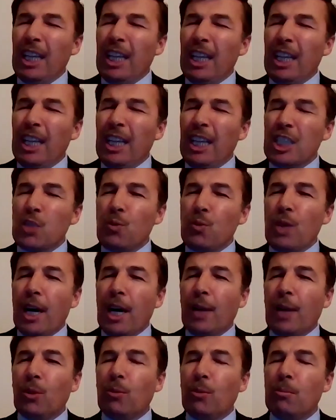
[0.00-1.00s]
Because
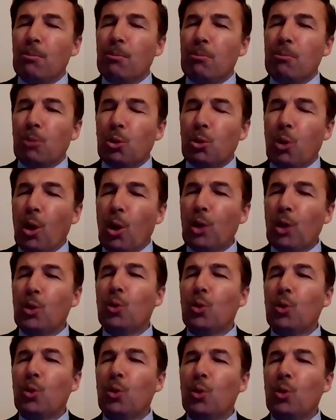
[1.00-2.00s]
nowadays we are
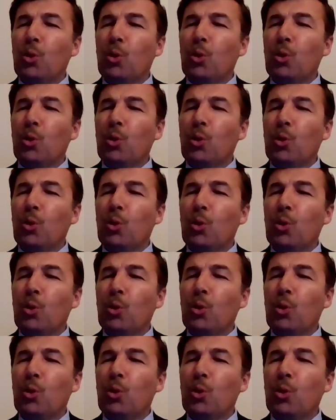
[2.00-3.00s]
talking too
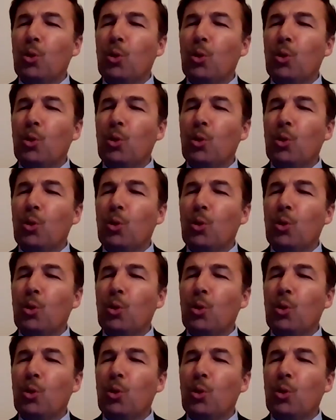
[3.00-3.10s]
much